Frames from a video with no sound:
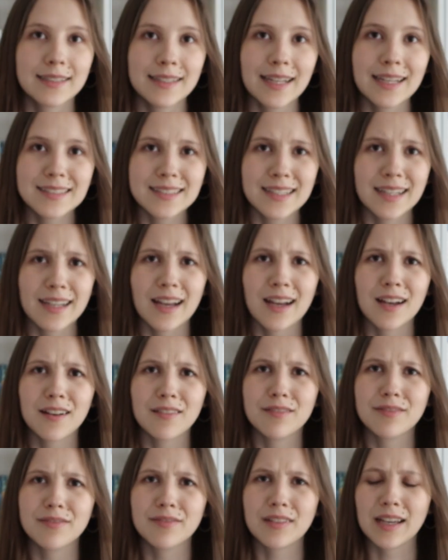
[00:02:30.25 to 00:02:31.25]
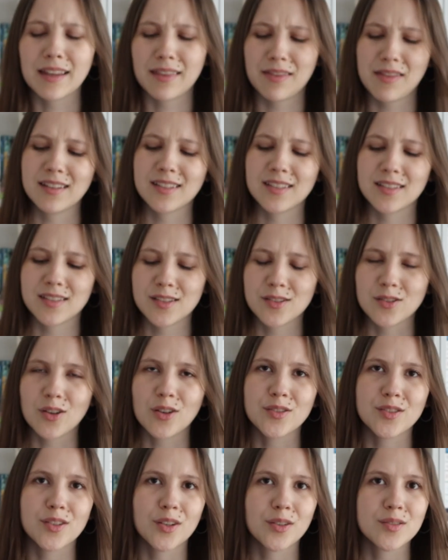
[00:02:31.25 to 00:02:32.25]
Next I have, I think this is
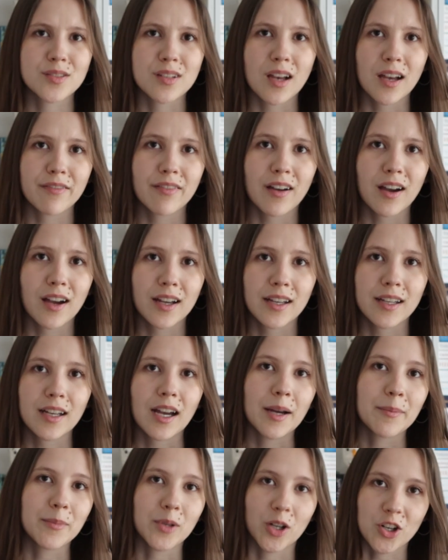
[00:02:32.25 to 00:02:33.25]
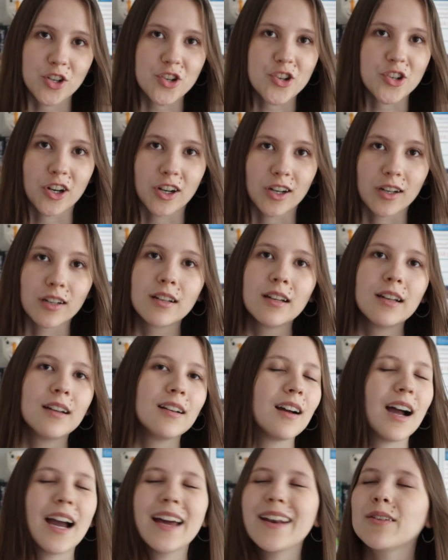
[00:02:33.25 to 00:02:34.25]
also sci-fi, I'm not sure.
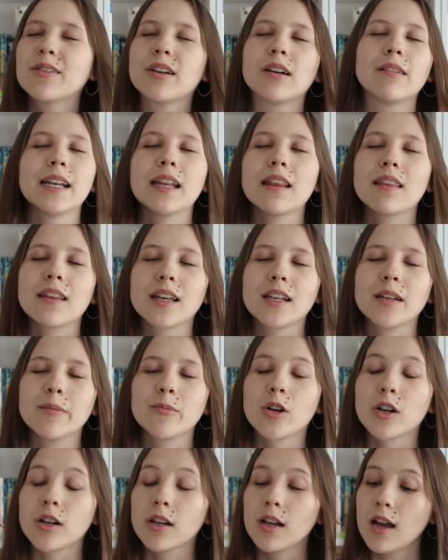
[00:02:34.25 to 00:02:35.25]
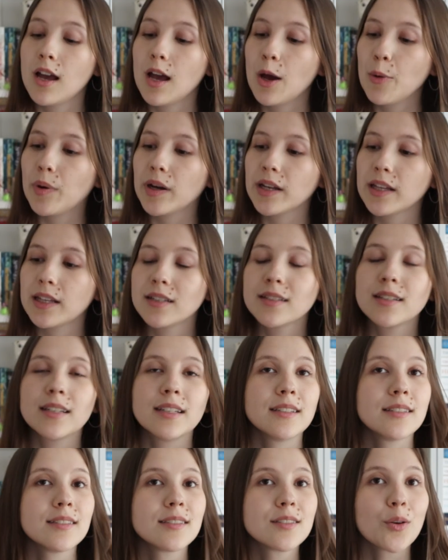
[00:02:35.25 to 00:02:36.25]
I don't know anything anymore, but it
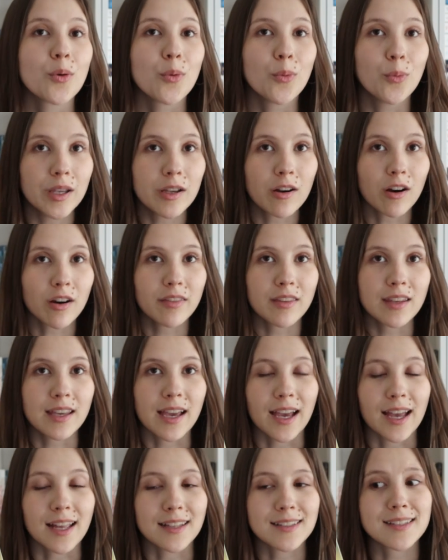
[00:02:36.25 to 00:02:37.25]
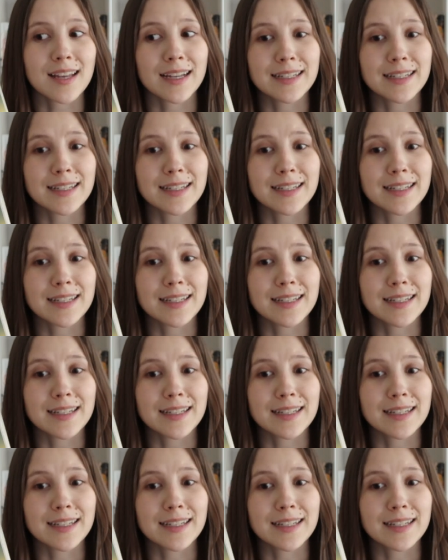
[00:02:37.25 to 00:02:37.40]
is We Are the Ants.